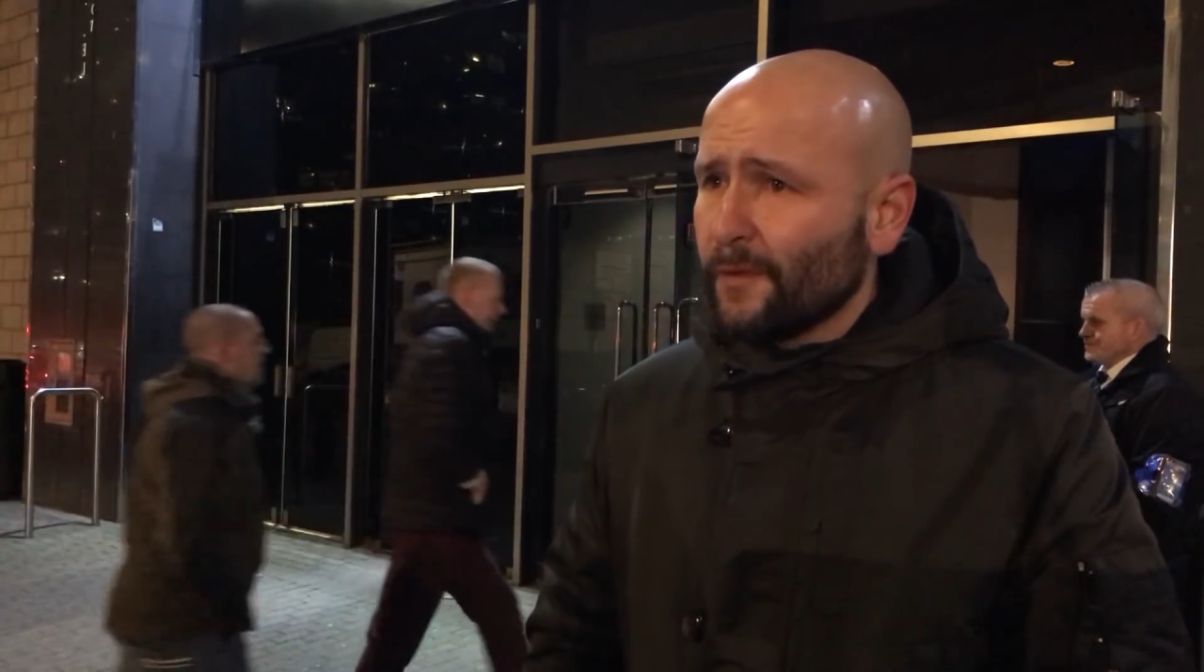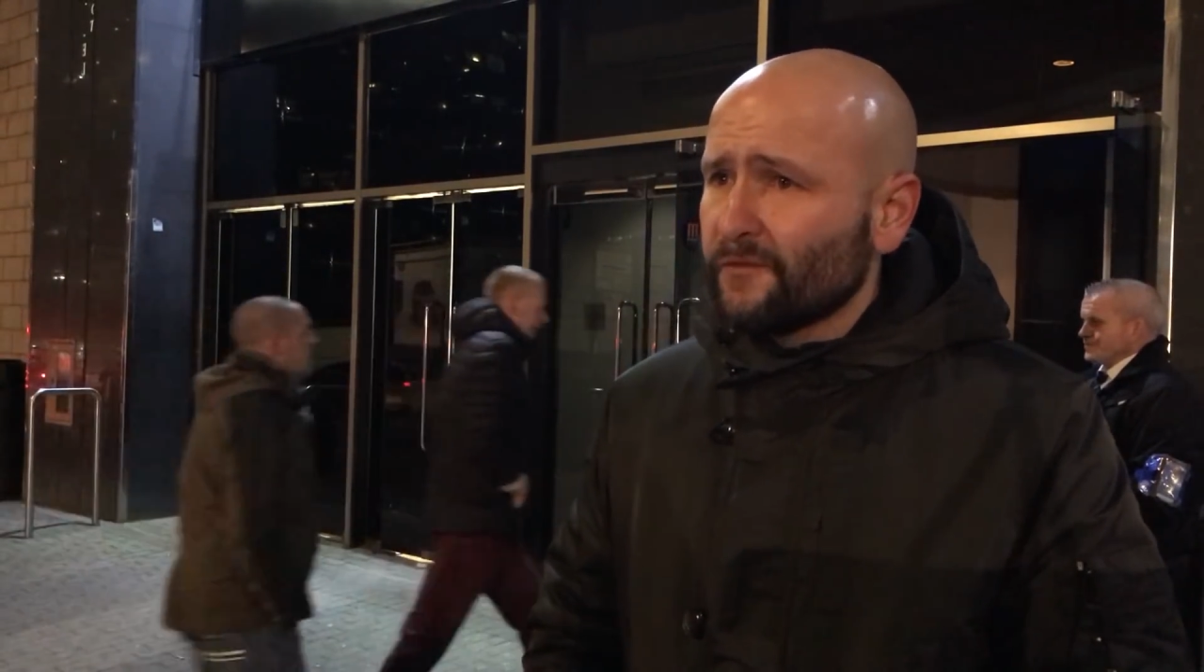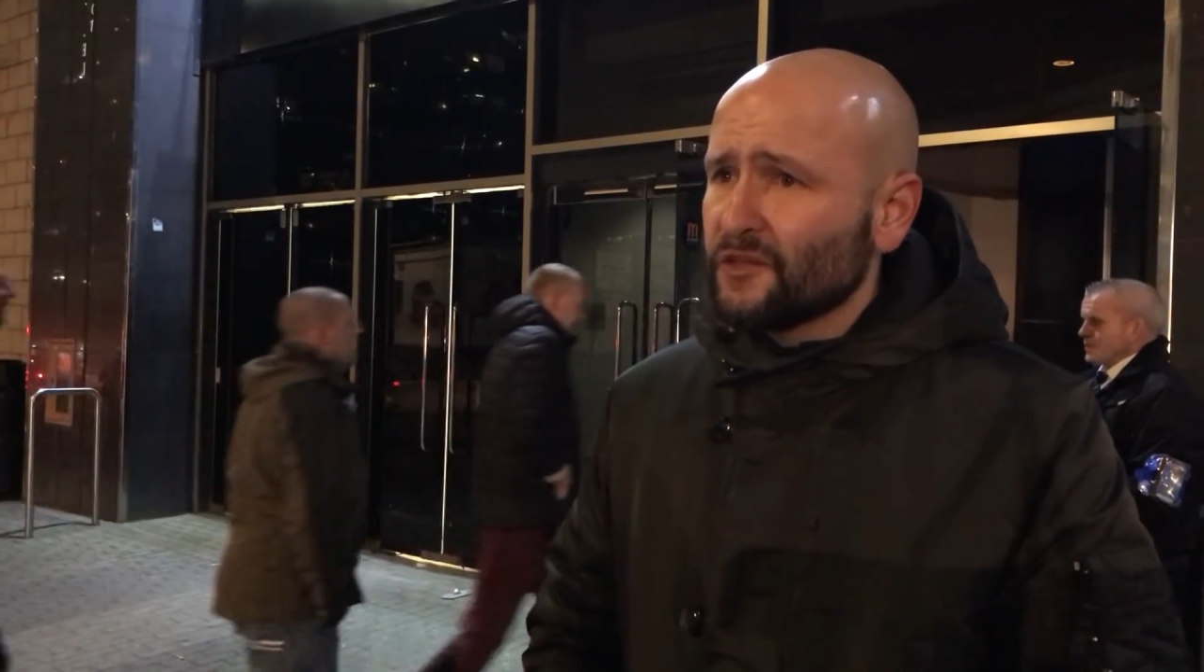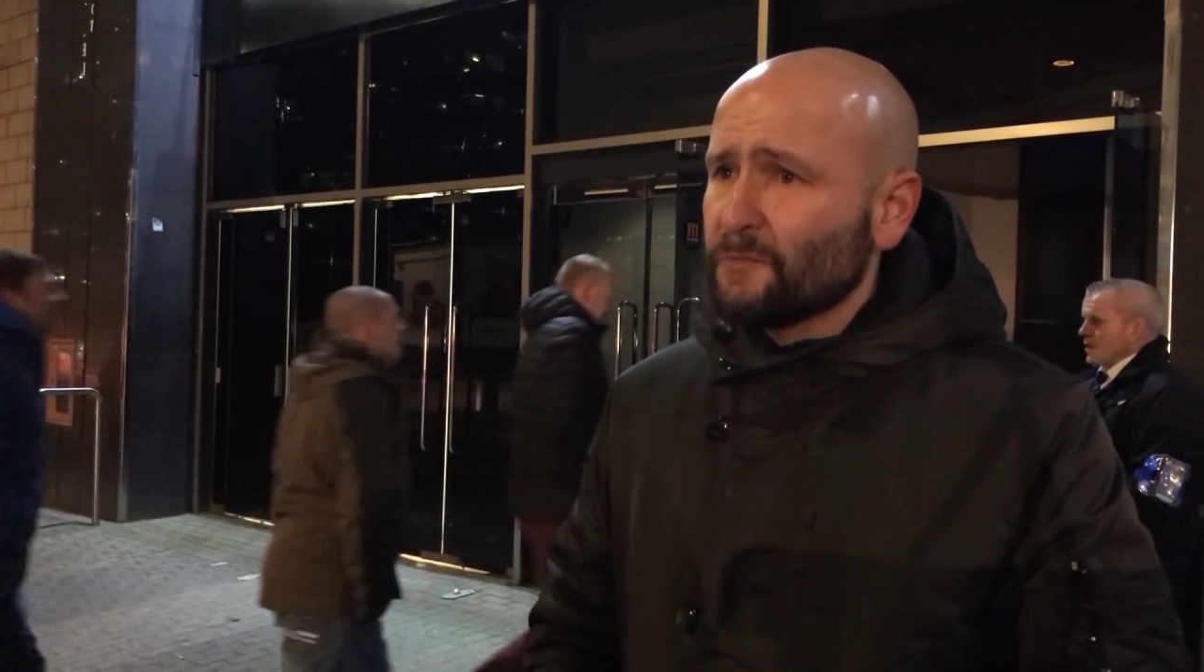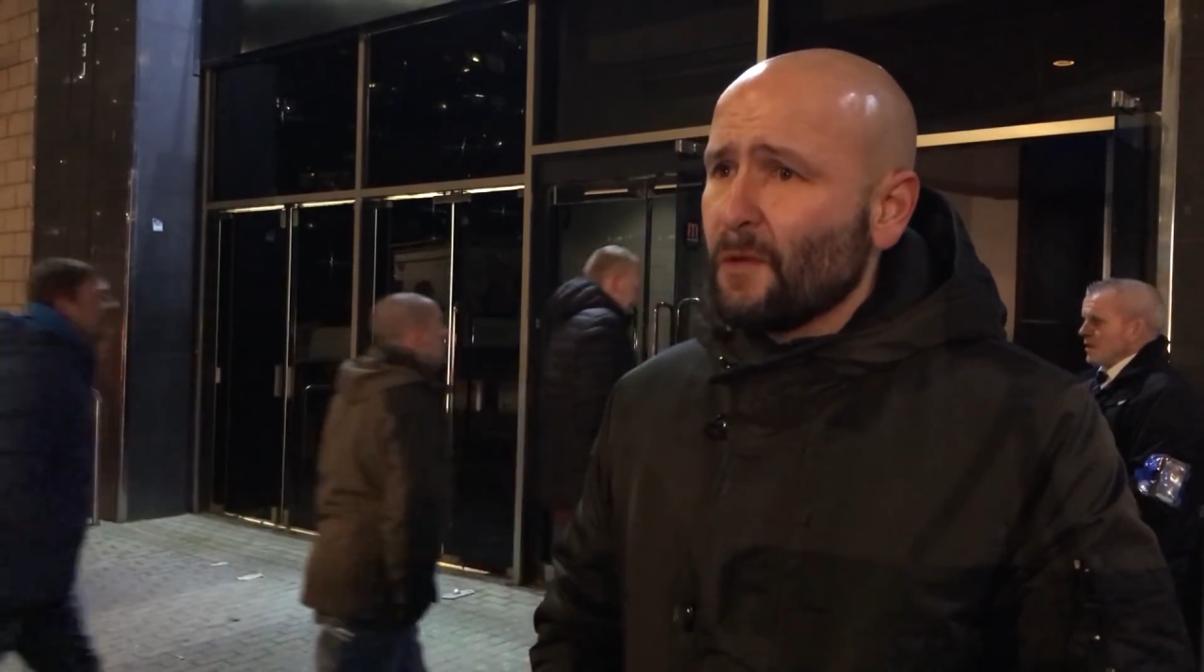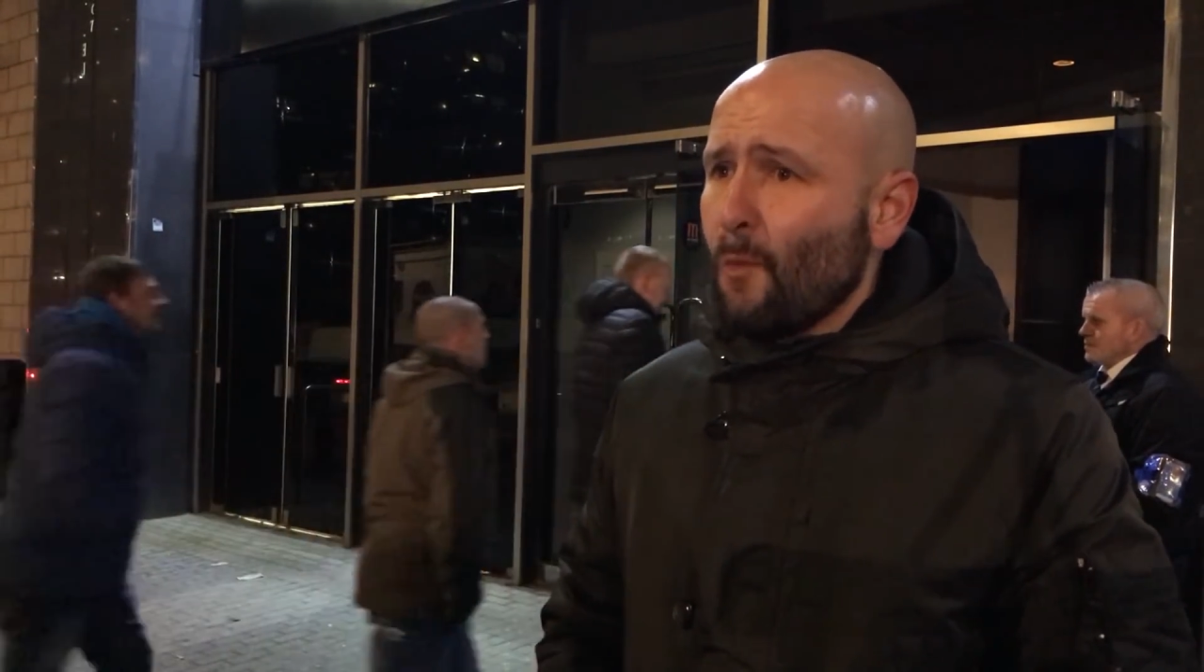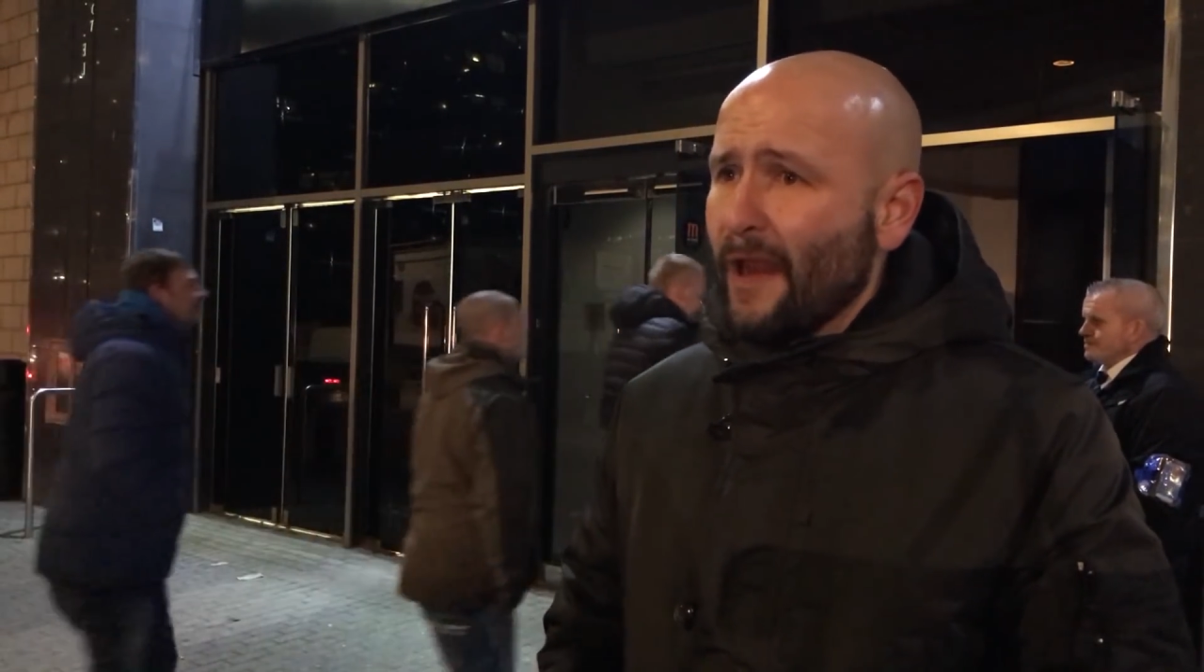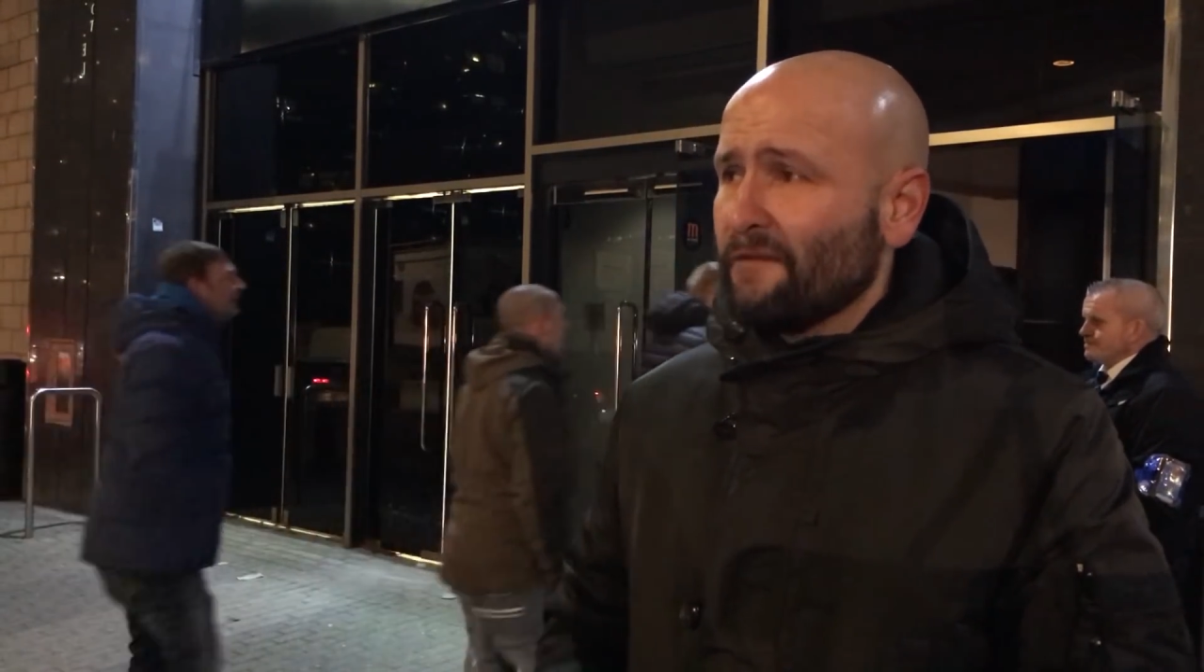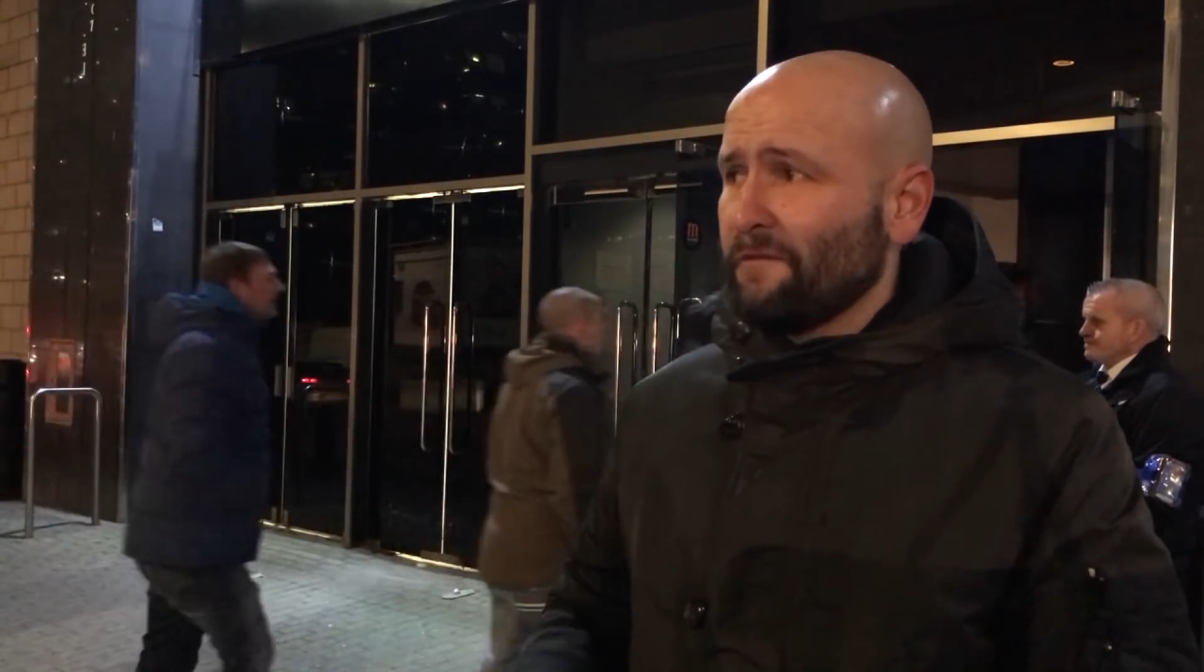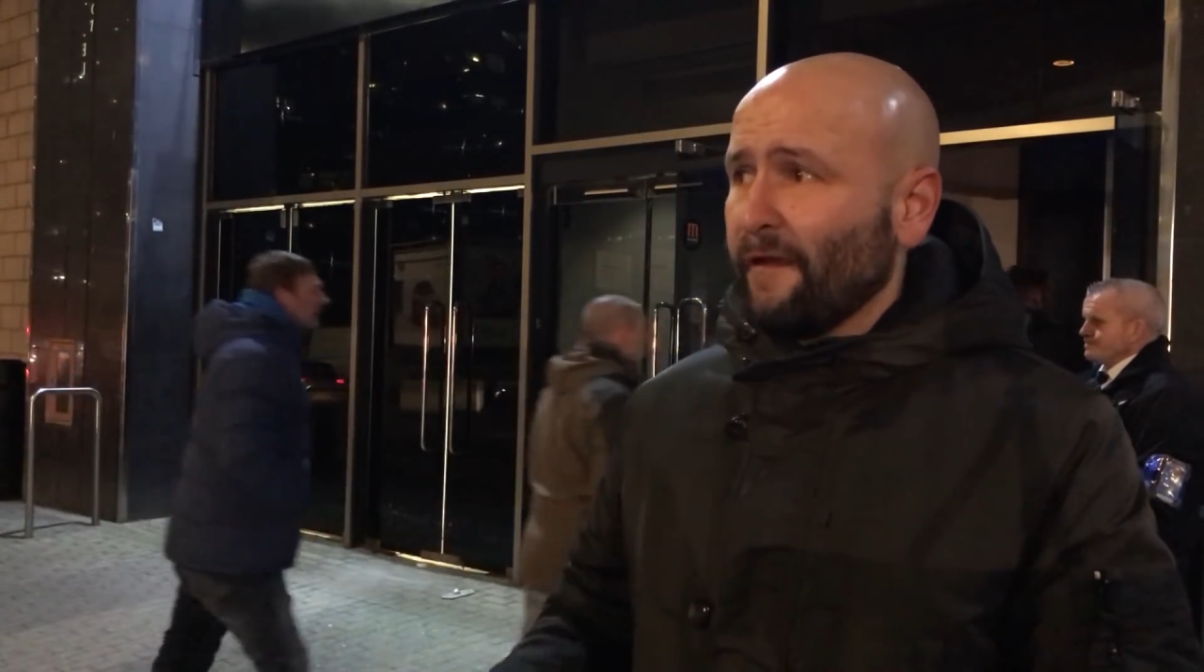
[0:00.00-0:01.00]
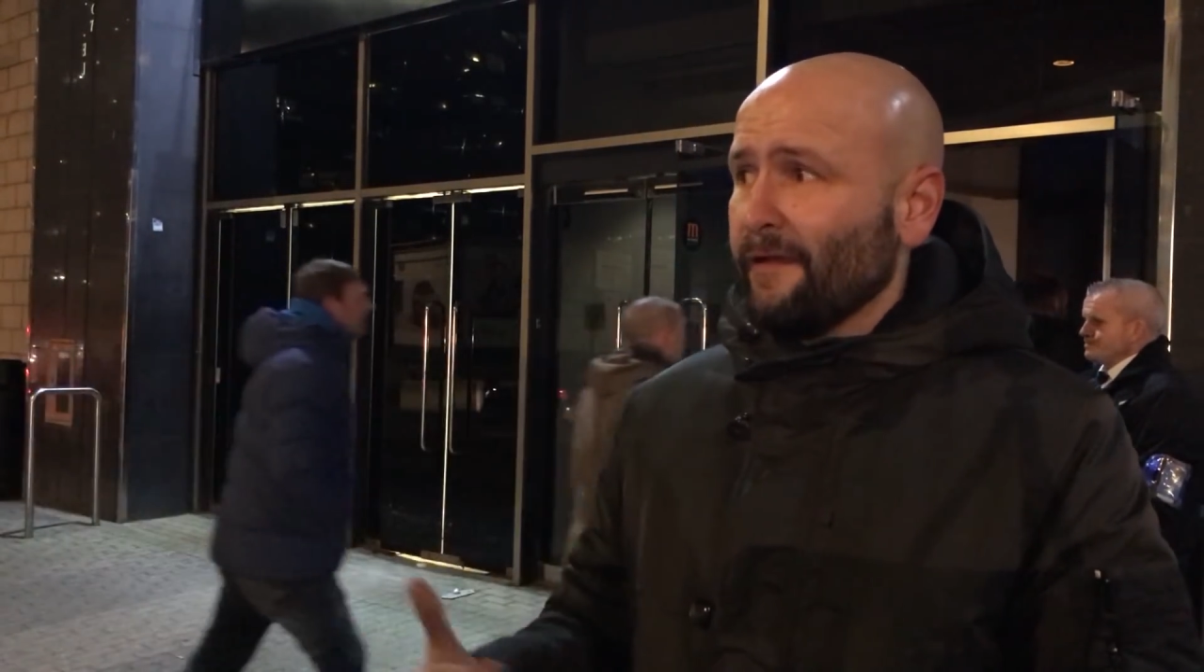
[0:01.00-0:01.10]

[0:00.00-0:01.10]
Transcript: and have just been waiting